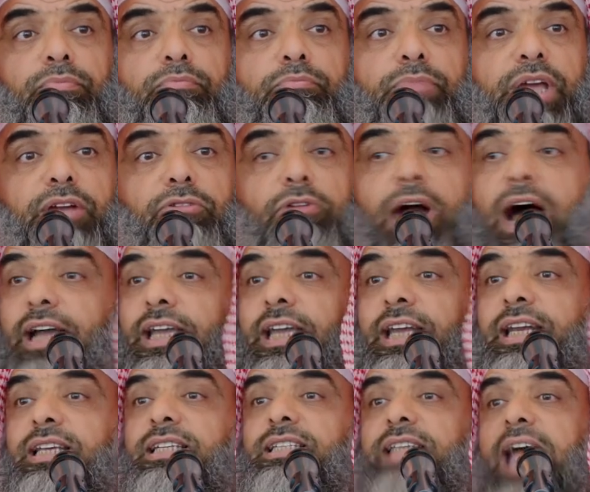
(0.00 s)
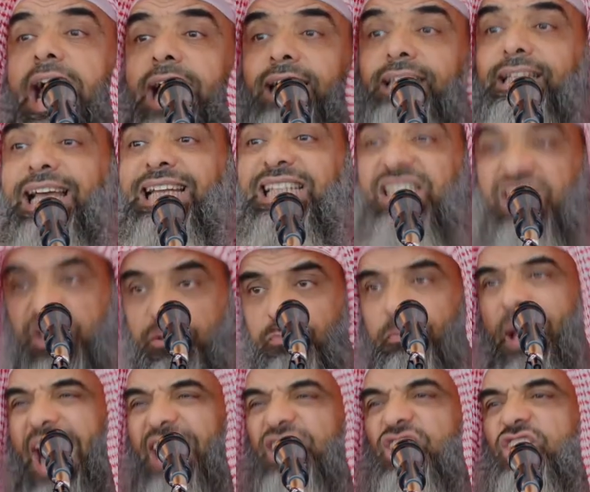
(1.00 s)
big rock in his hand and
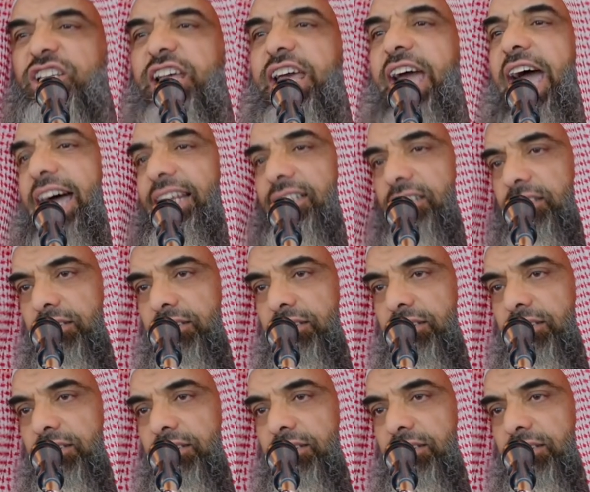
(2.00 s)
smash the head